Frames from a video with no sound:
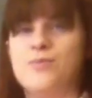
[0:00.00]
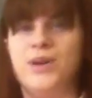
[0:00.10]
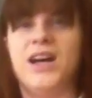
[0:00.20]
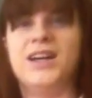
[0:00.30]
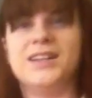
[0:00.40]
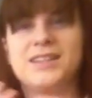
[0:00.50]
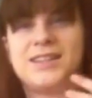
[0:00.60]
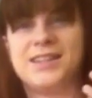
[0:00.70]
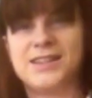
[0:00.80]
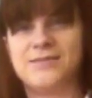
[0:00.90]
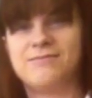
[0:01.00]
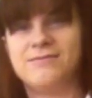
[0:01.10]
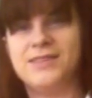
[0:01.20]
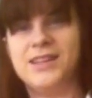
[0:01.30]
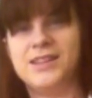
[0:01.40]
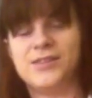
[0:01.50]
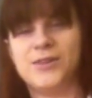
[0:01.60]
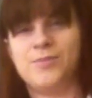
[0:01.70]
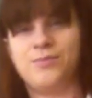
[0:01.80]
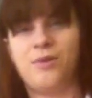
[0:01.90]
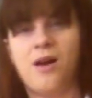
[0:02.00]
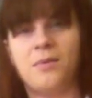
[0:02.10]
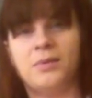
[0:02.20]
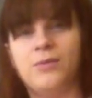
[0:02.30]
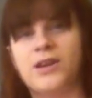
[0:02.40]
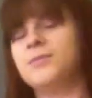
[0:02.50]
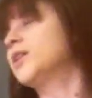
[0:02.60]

but these are probably what I'm